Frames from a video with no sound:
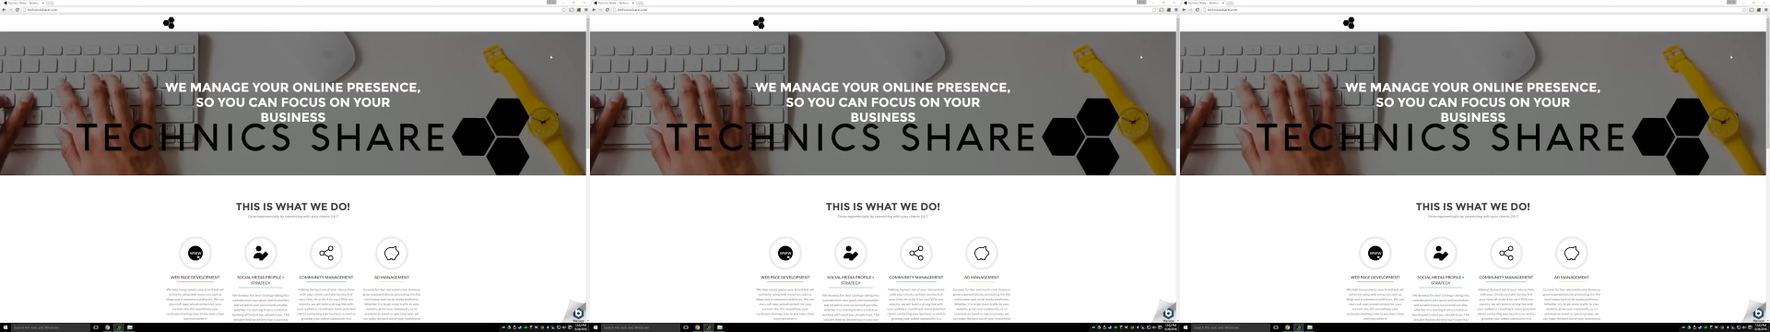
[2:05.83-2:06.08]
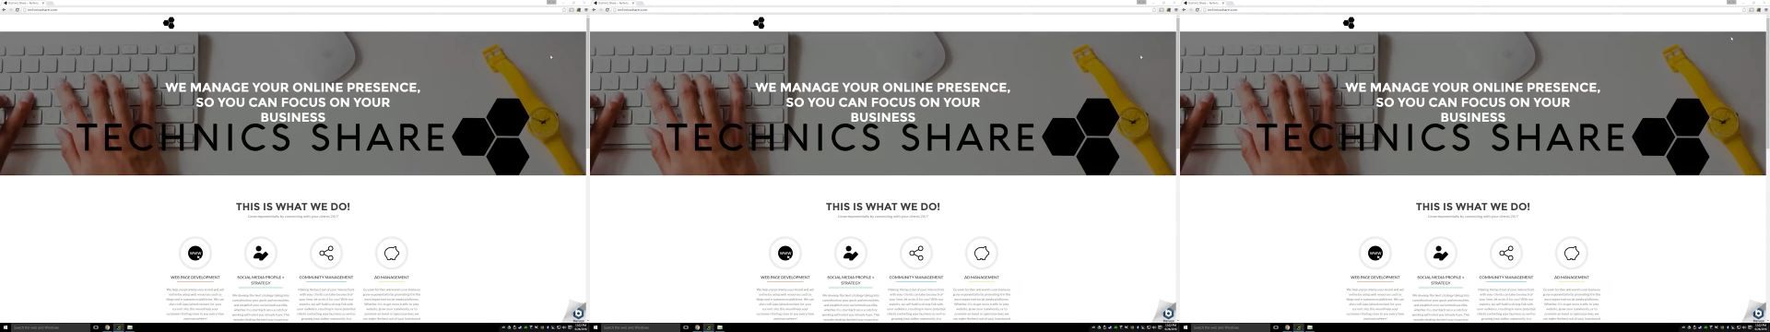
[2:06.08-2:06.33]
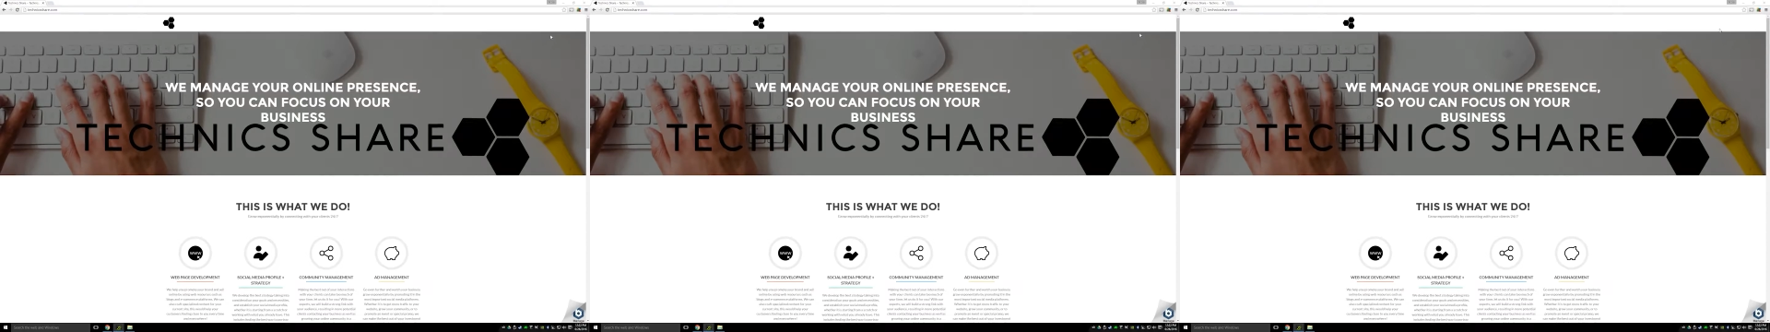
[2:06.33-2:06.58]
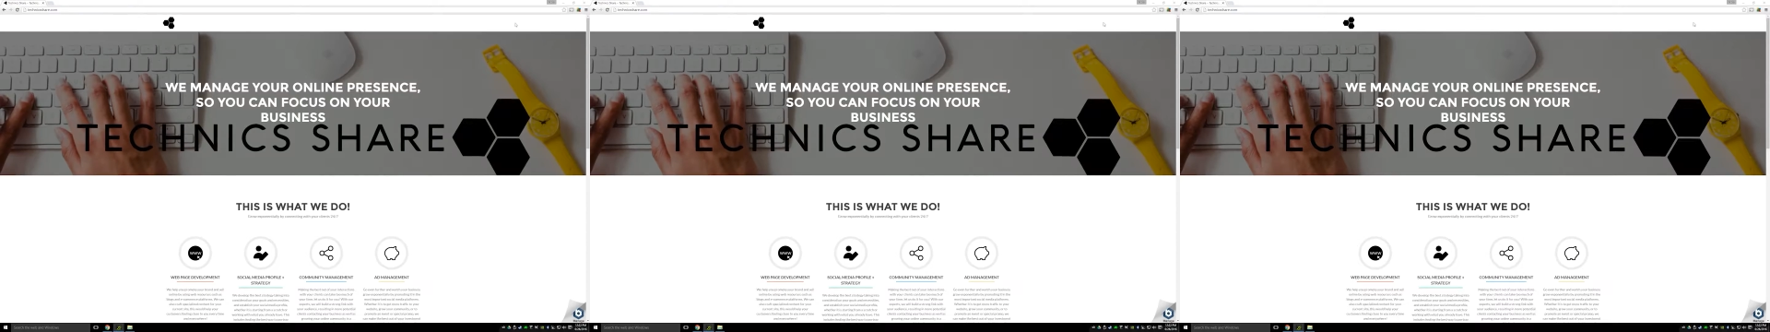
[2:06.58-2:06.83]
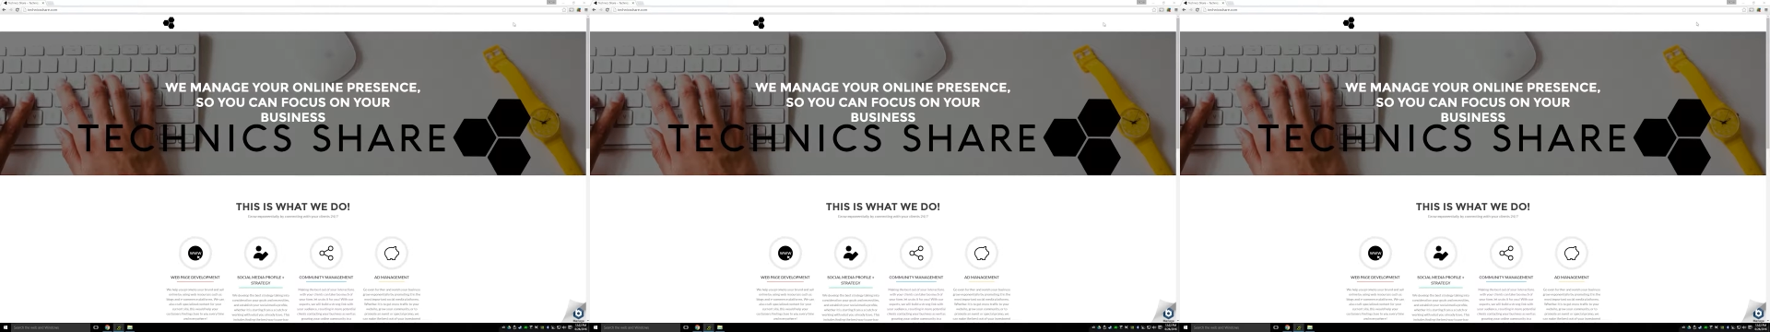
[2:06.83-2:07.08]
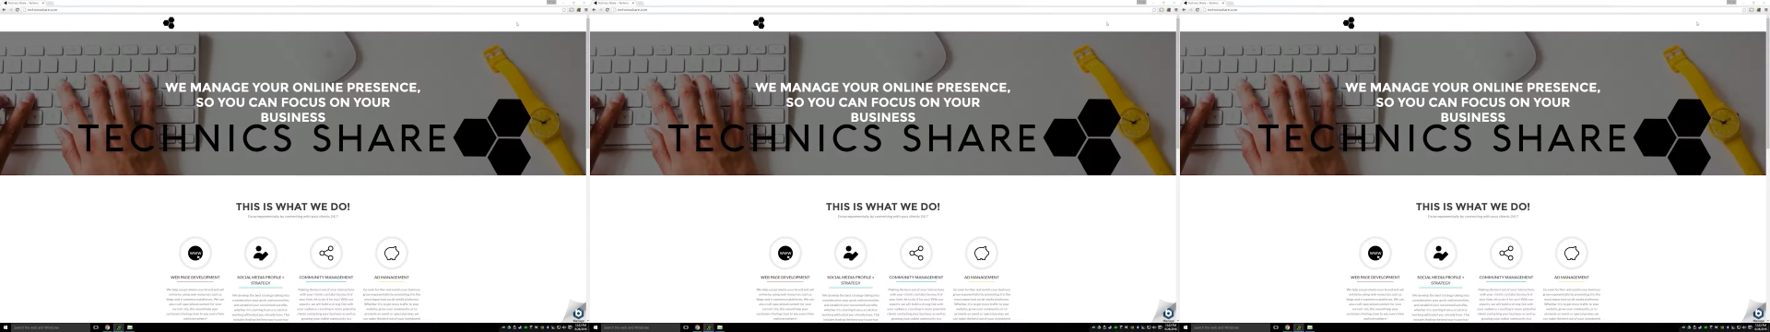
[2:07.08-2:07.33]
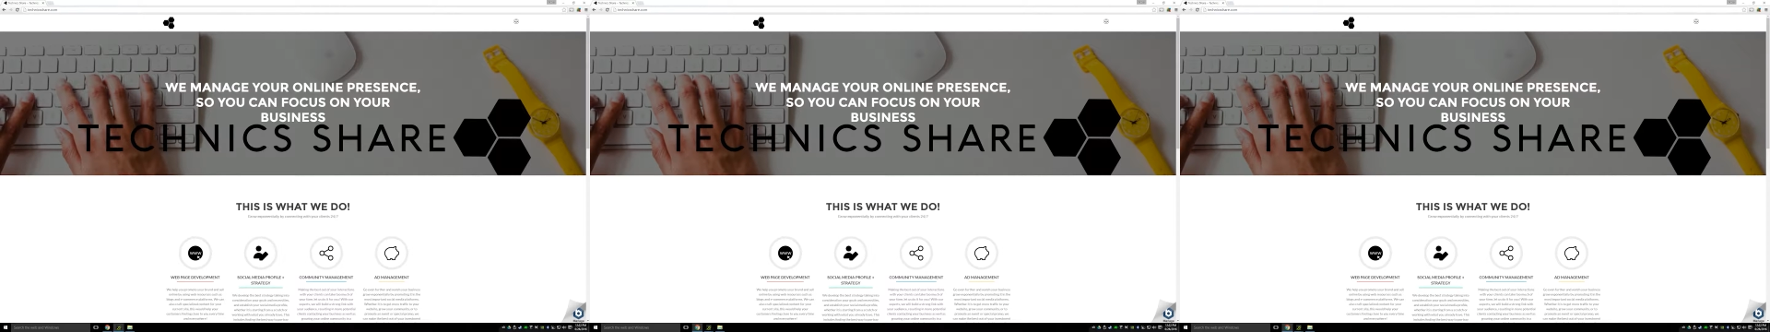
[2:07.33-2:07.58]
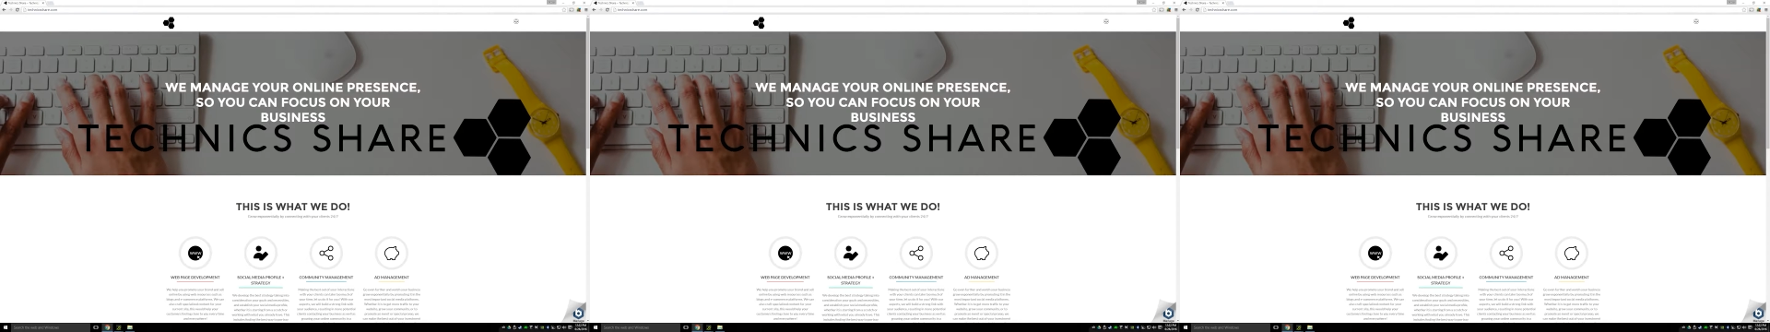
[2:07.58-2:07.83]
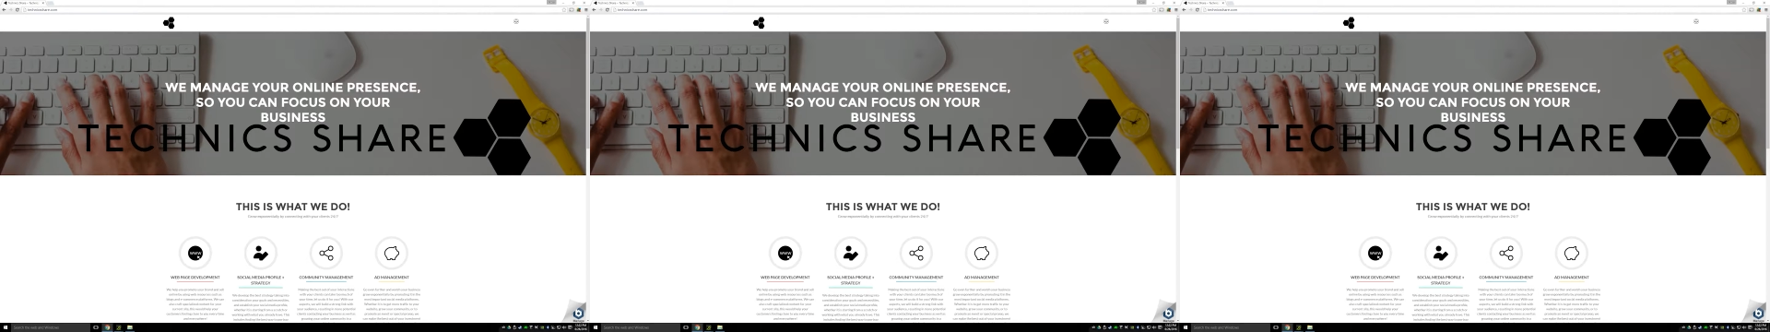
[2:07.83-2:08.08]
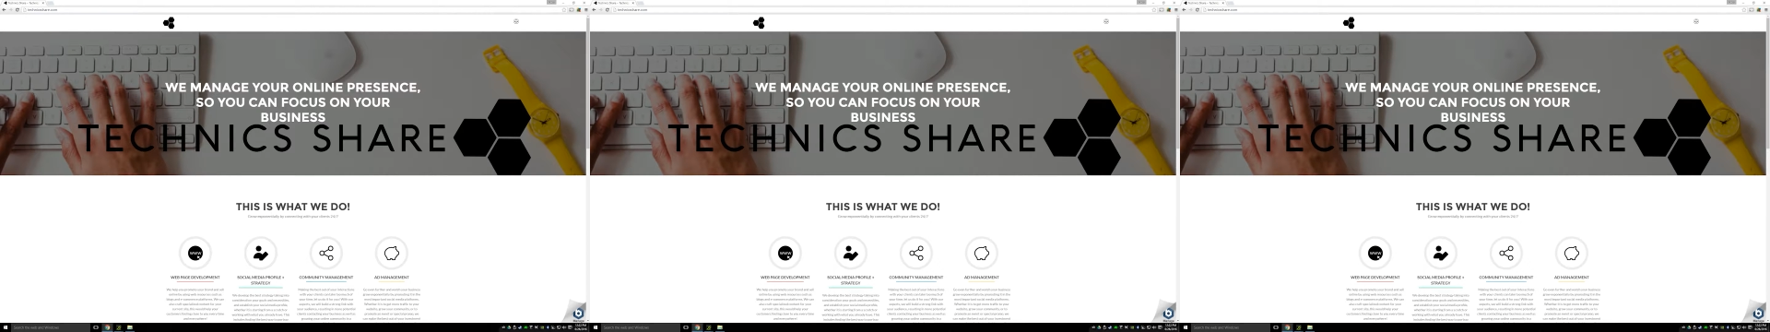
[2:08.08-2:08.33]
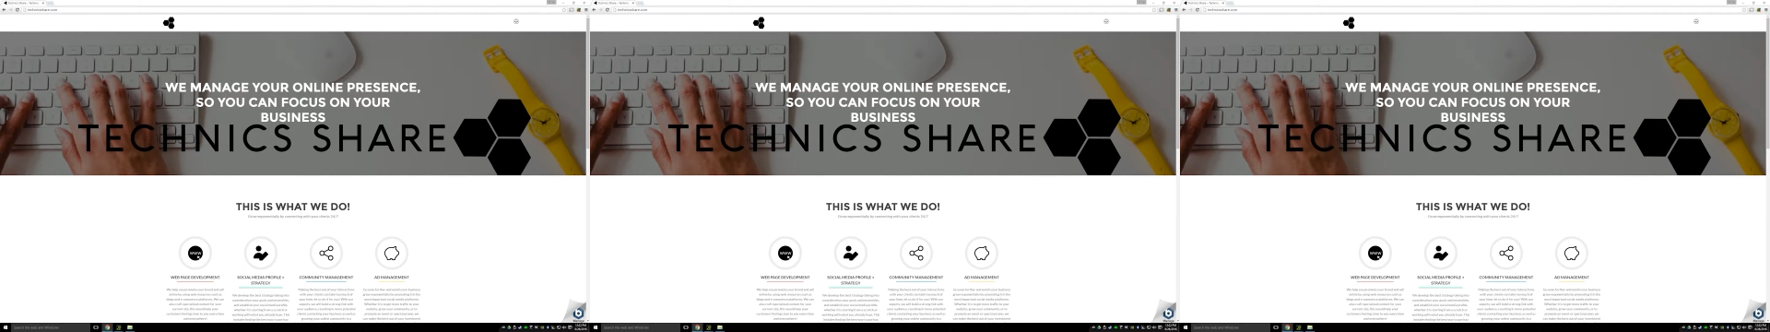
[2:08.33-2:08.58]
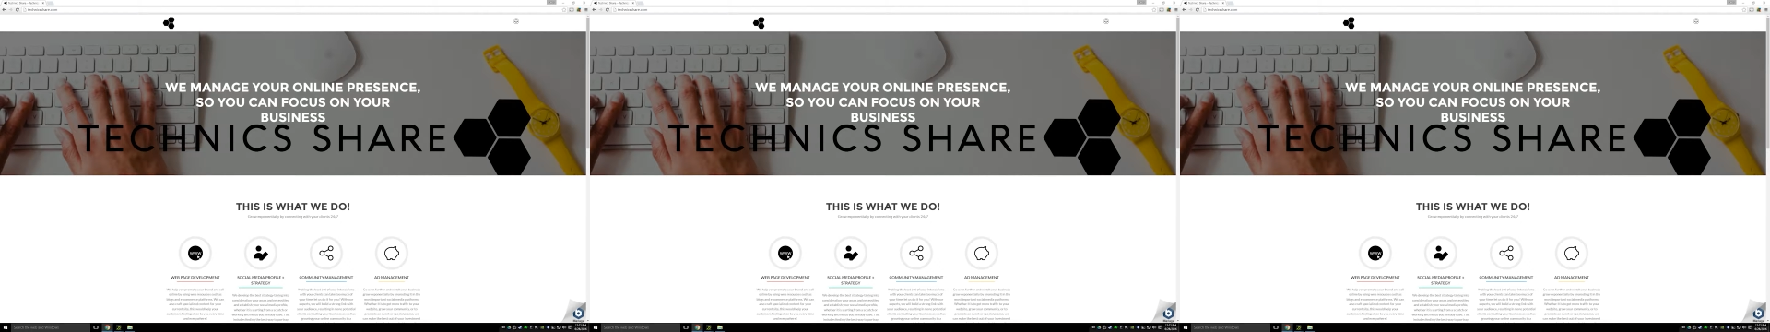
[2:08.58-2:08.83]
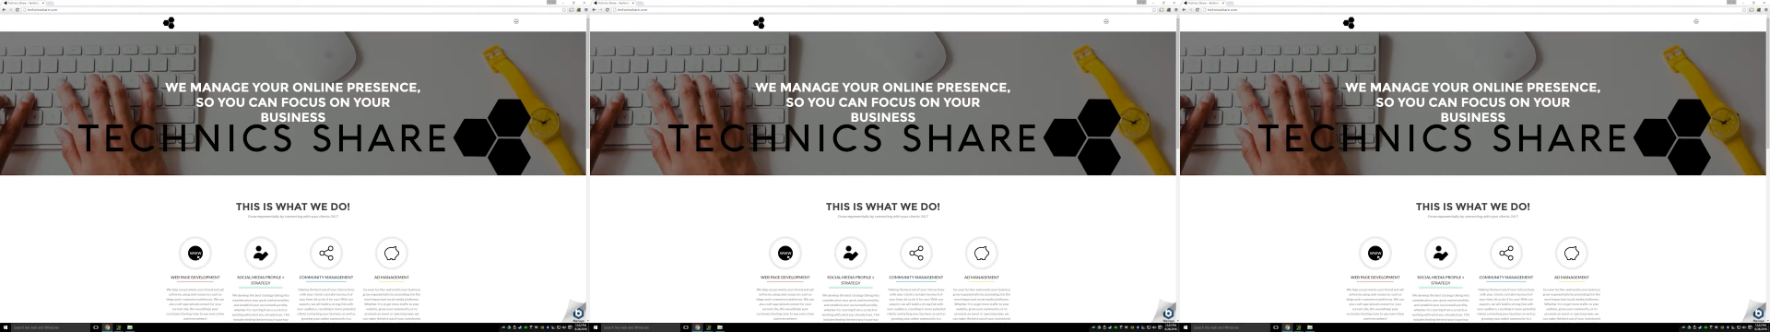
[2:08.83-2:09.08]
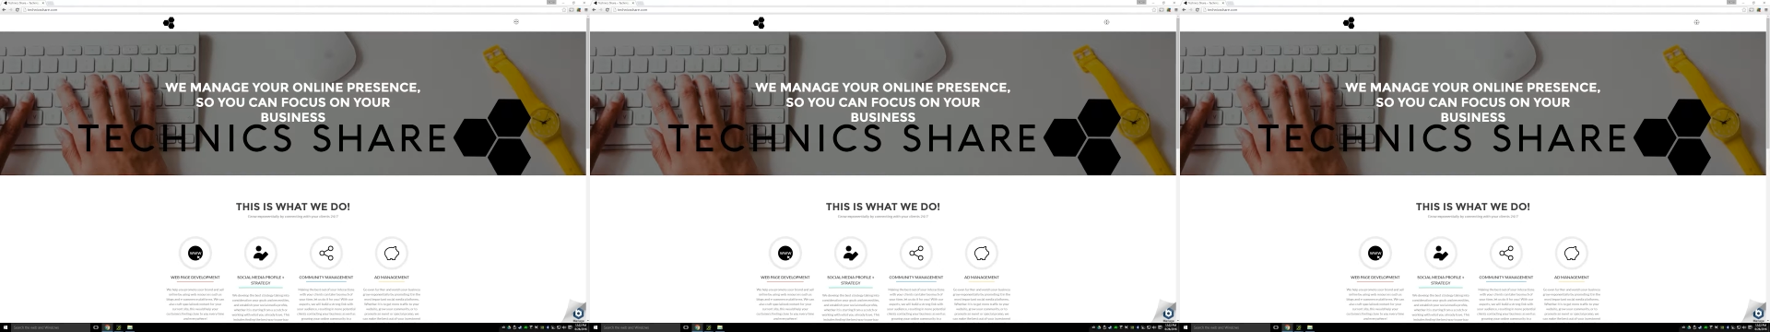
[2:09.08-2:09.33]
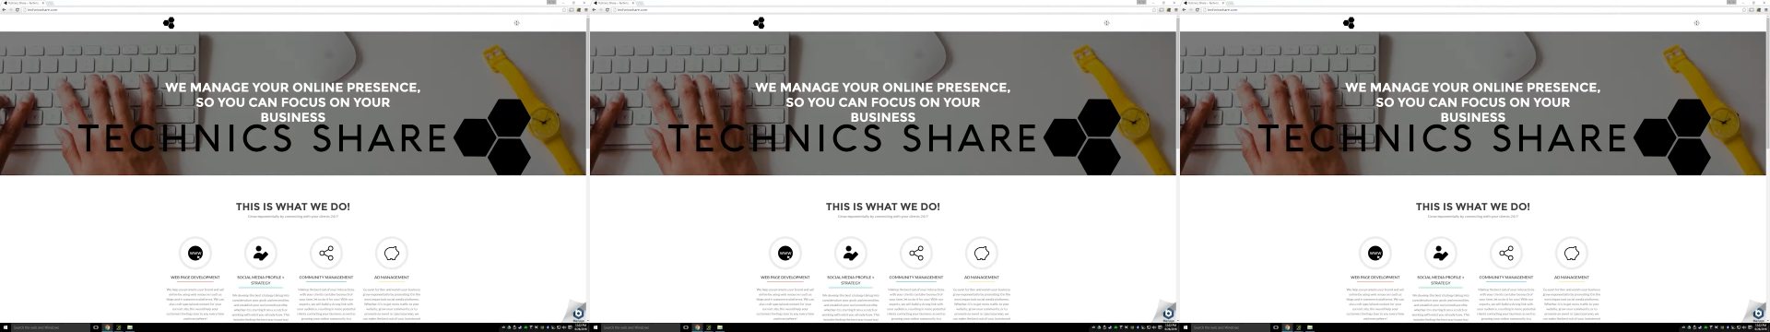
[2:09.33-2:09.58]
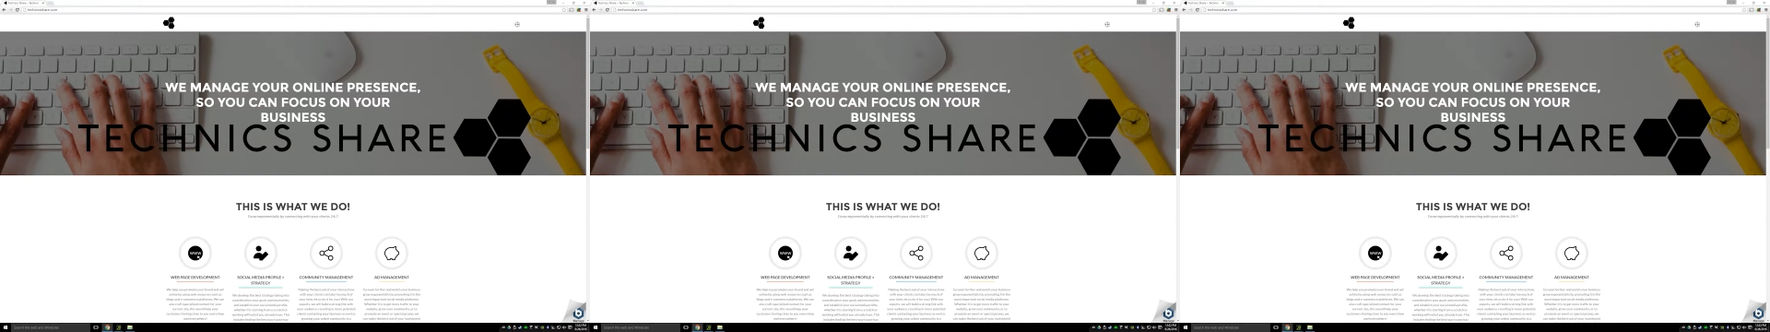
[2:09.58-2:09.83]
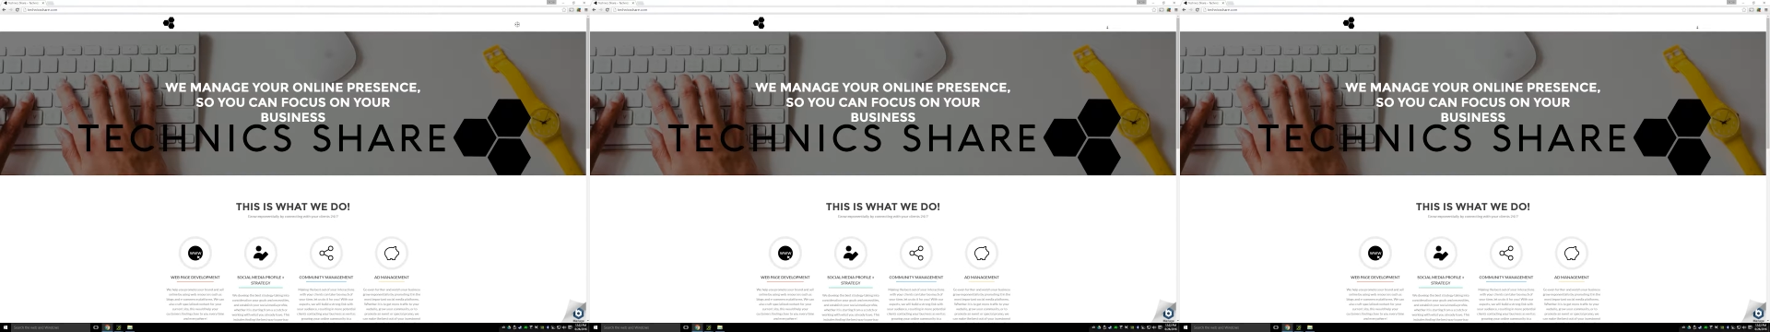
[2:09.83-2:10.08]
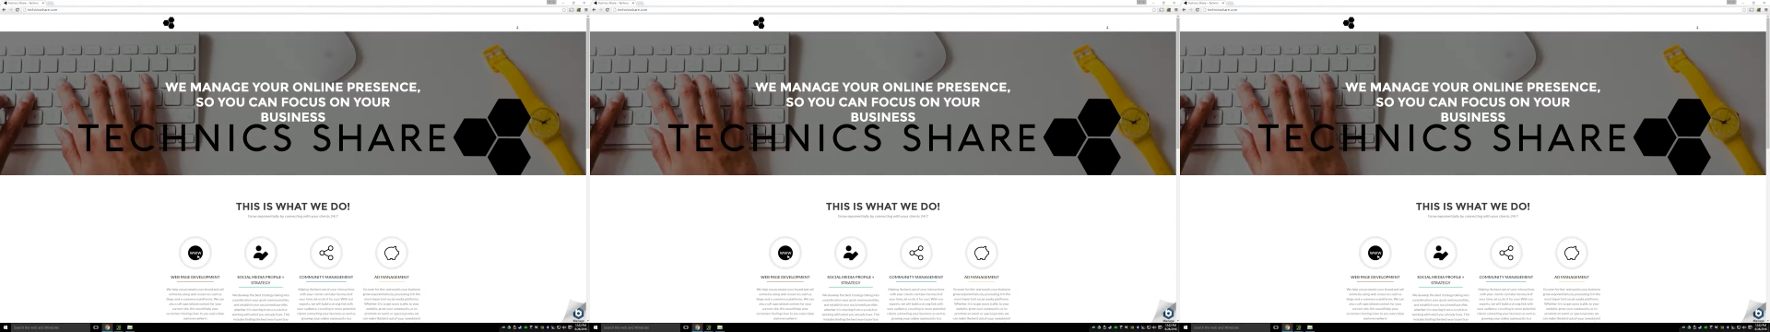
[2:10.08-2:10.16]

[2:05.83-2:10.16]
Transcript: Nobody's mouth can be seen.